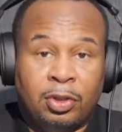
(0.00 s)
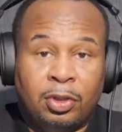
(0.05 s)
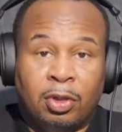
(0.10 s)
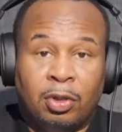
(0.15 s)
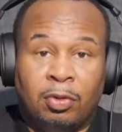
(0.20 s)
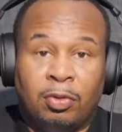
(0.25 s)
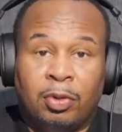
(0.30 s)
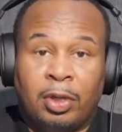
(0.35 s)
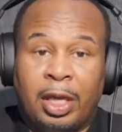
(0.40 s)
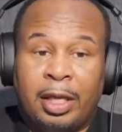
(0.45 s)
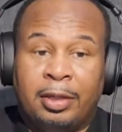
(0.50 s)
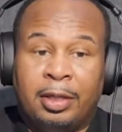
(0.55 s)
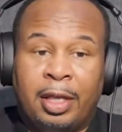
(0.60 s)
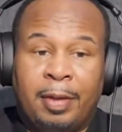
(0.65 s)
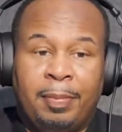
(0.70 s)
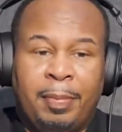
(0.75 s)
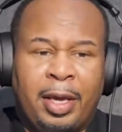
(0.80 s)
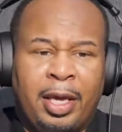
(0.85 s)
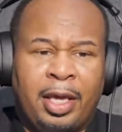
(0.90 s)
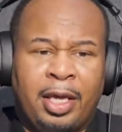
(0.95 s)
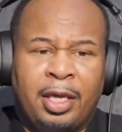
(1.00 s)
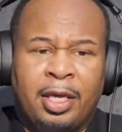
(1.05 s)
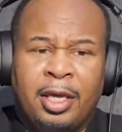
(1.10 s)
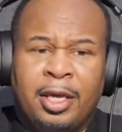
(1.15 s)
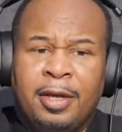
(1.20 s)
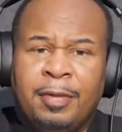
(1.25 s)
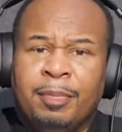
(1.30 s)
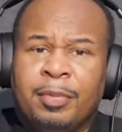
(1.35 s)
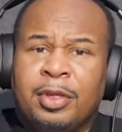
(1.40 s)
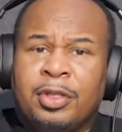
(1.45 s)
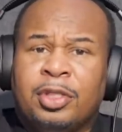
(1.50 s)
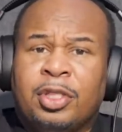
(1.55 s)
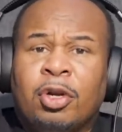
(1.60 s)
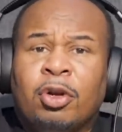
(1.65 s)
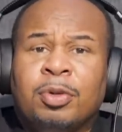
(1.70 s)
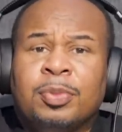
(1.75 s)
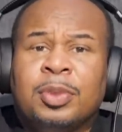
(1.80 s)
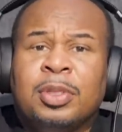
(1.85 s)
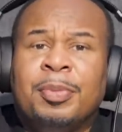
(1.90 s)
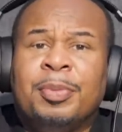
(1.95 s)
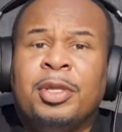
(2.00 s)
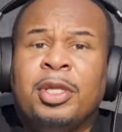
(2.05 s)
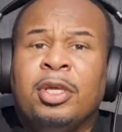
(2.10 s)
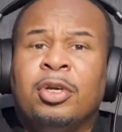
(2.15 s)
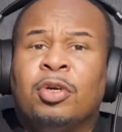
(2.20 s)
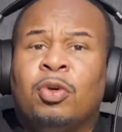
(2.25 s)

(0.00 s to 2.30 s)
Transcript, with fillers: You know, like they may tear up some of the